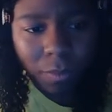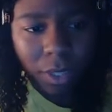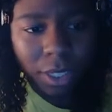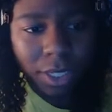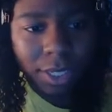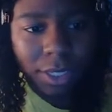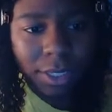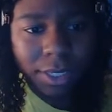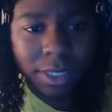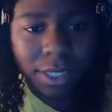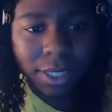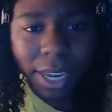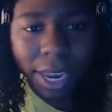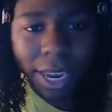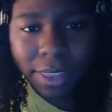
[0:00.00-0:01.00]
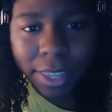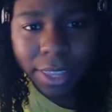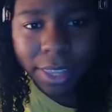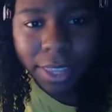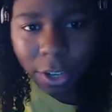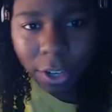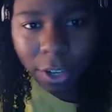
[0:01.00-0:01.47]
68th
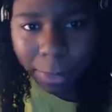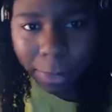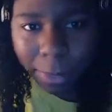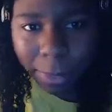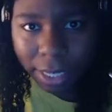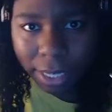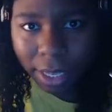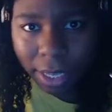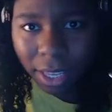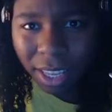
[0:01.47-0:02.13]
year of Ming Qi?